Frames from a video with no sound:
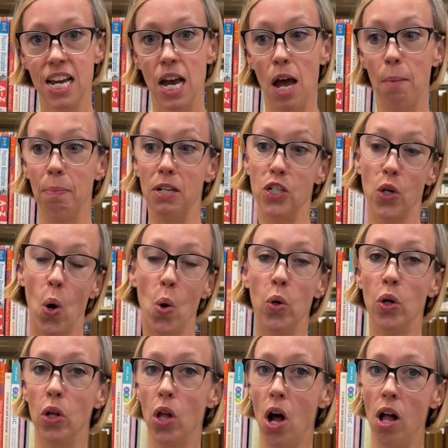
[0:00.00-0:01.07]
but
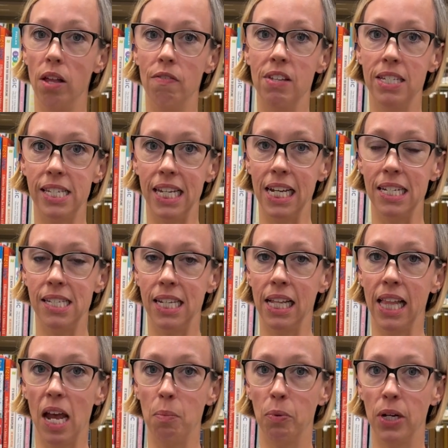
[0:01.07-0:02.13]
total, all of the CAC
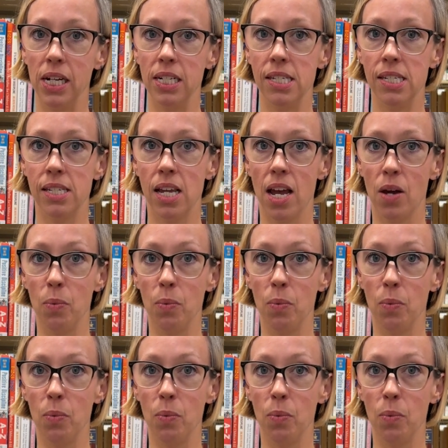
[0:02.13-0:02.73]
libraries,